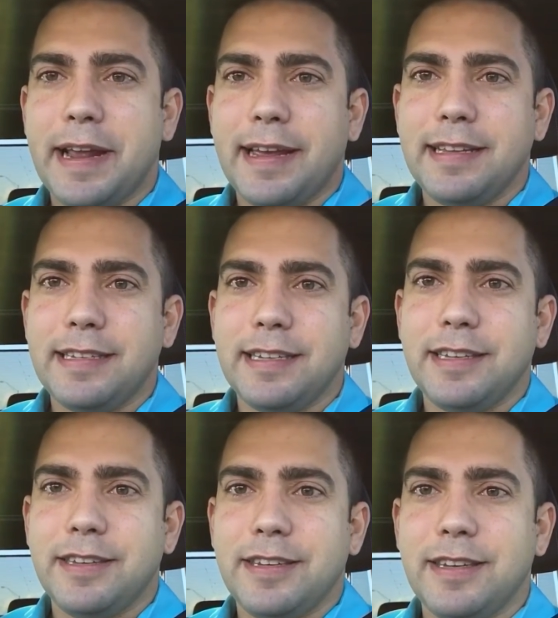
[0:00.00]
eyes?
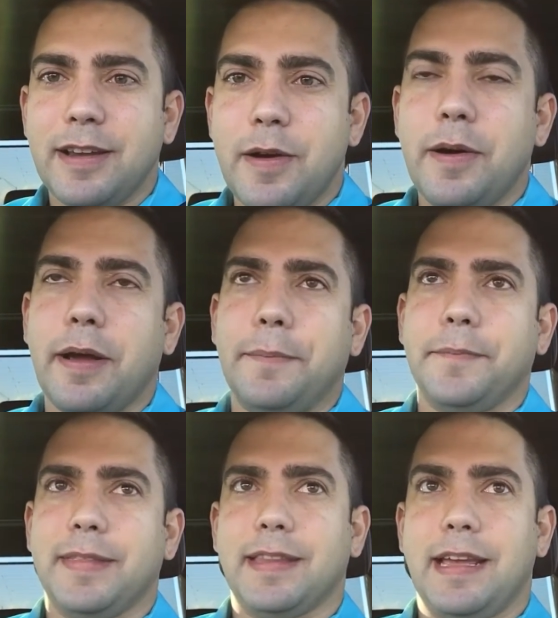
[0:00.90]
Okay,
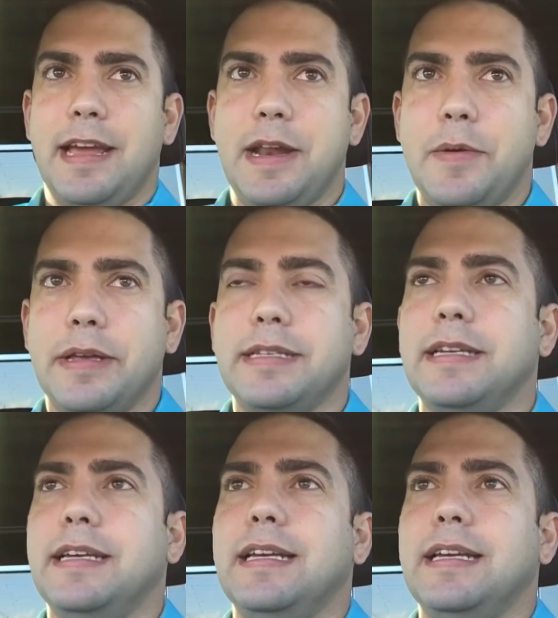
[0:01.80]
anyways.